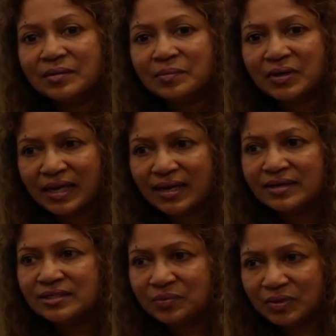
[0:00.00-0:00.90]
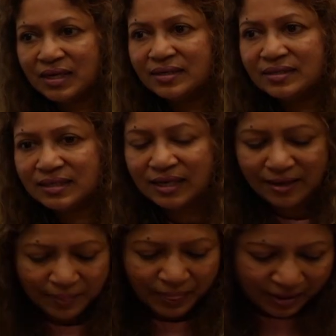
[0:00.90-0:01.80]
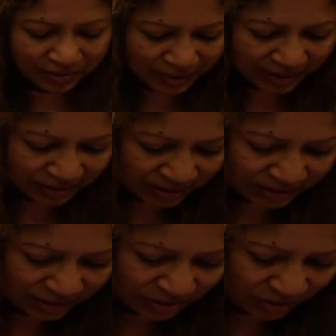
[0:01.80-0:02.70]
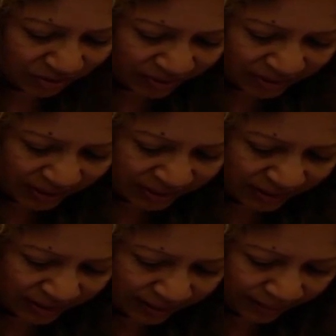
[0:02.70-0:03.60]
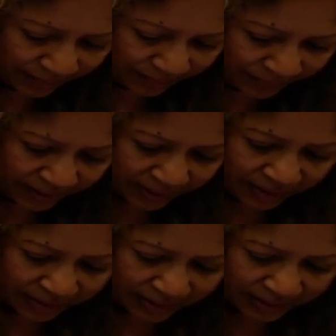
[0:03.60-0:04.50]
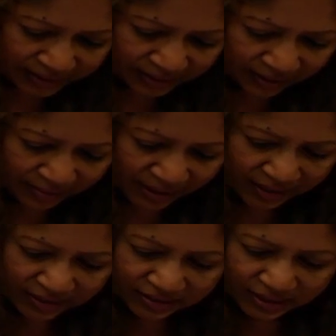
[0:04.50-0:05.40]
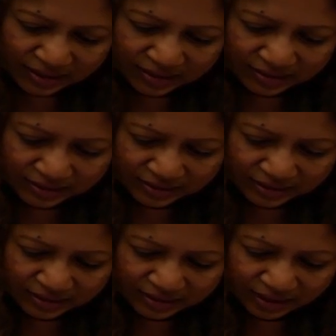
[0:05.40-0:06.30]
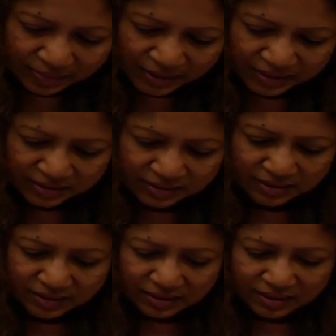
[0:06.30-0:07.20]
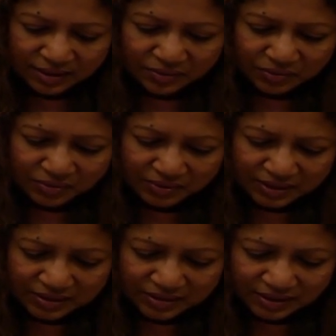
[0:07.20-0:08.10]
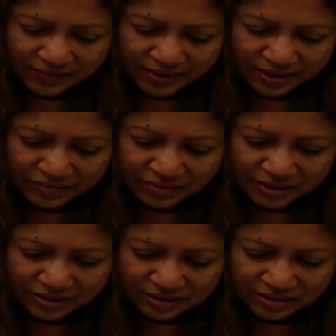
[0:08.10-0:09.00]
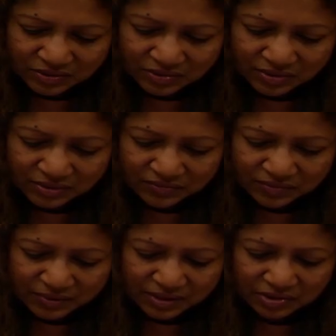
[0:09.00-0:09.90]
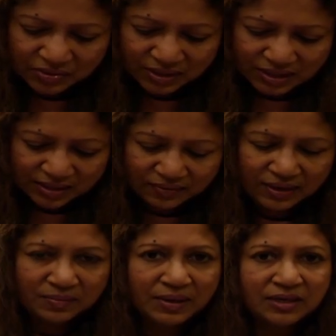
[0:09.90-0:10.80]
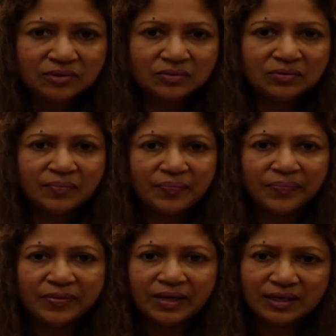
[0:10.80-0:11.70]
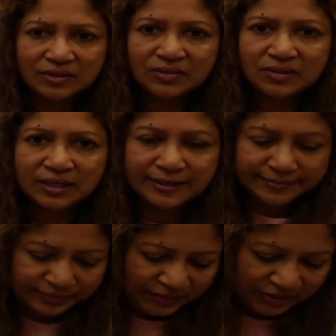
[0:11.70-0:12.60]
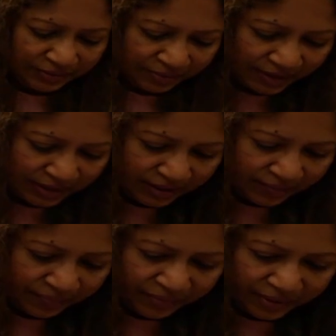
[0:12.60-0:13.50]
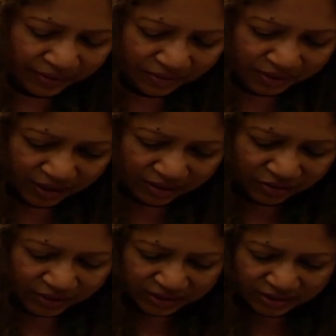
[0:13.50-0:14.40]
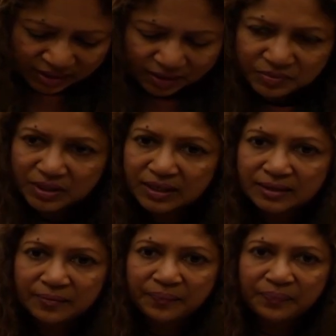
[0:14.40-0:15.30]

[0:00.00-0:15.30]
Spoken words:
Polarity, yeah. Because this is always getting delta minus and this is delta plus. Then always the van der Waals distance goes from here to here, then divide by 2. Understood? Good, fine. Okay, you guys done up to here?